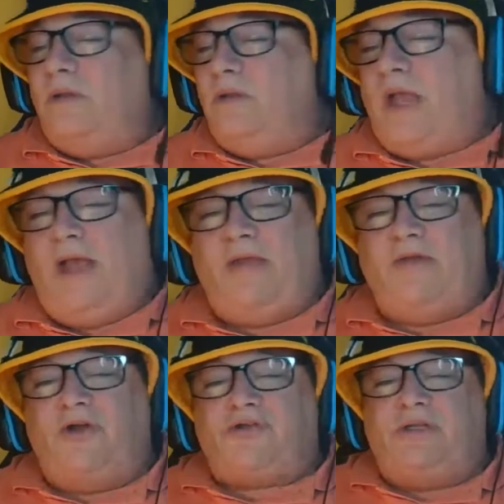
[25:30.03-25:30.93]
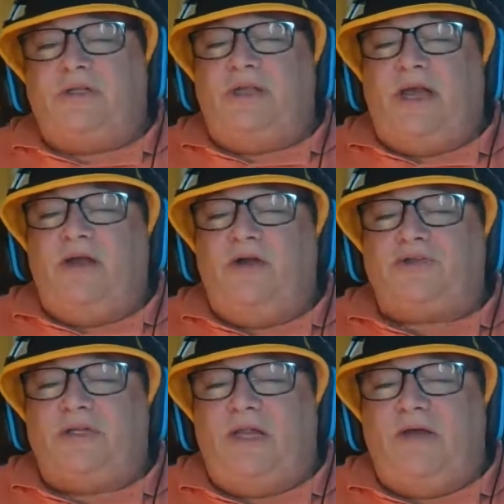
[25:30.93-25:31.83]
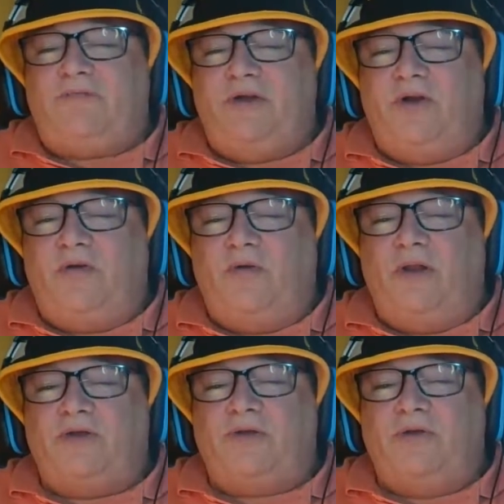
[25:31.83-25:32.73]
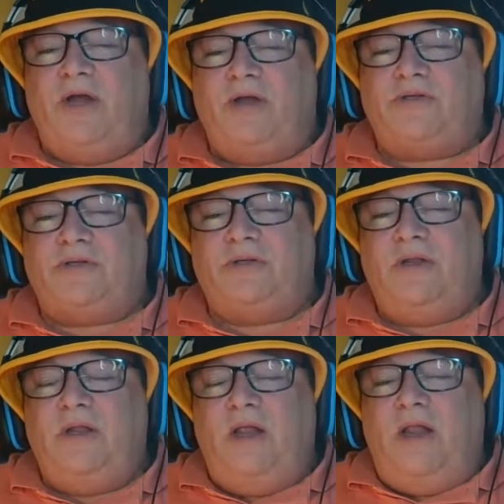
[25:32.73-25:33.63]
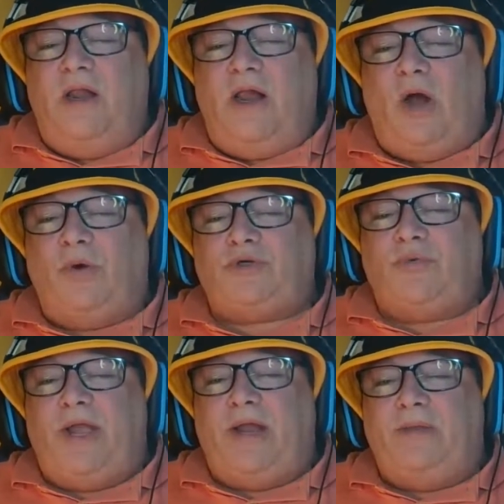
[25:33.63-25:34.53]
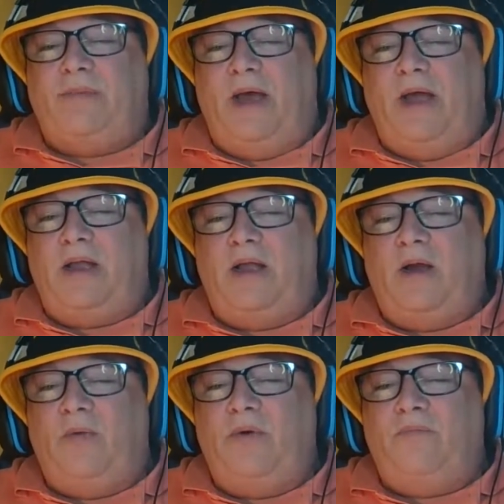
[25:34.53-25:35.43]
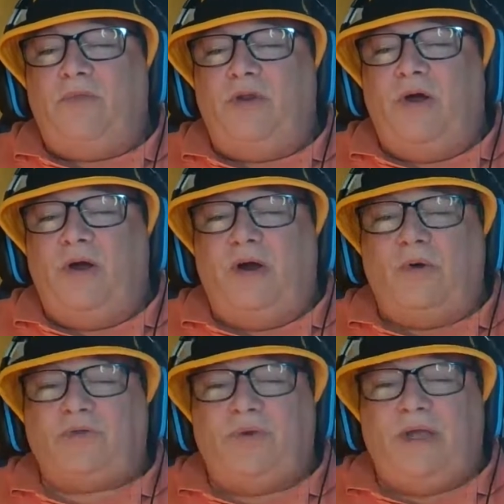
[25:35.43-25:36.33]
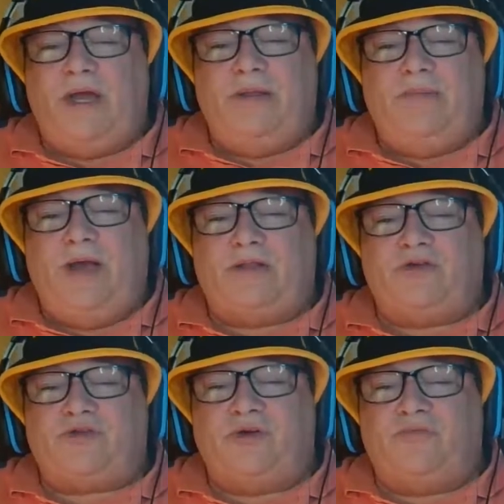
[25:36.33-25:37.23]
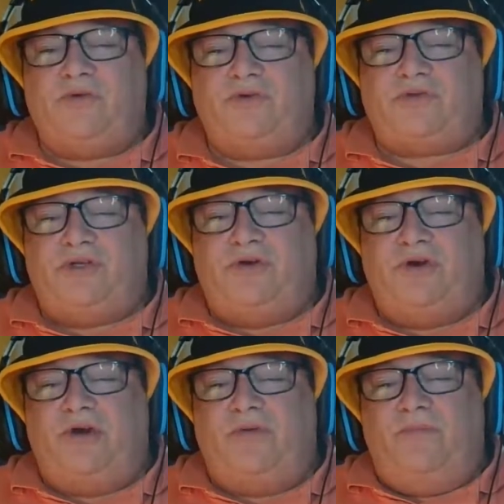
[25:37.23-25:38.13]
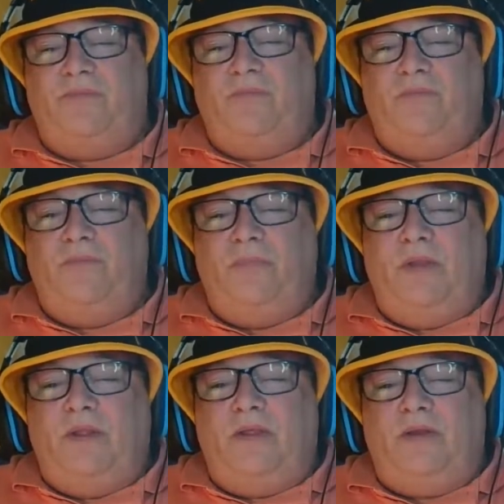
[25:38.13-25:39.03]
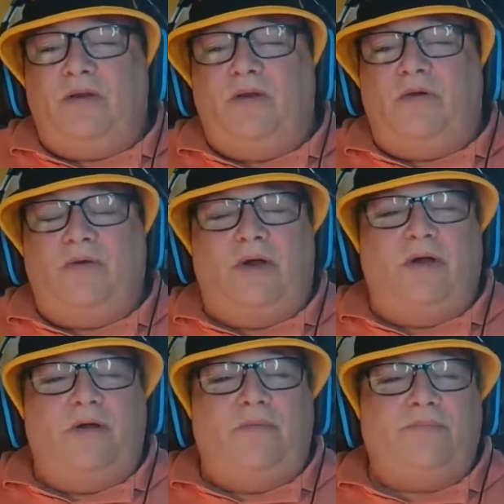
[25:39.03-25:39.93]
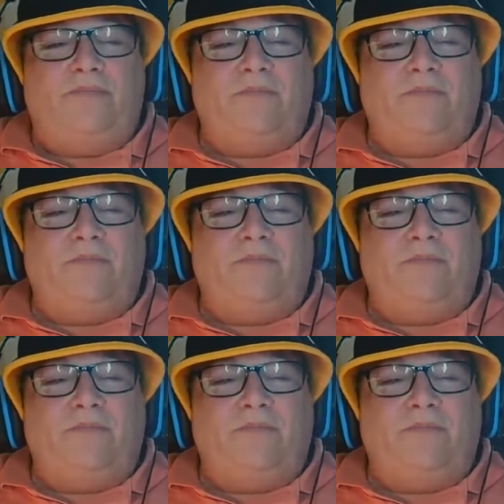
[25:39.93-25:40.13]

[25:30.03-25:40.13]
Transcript: Yeah, and Goodson left a year early too, guys, and I wish we had him back. I wish we had him back this year for his senior year. There you go.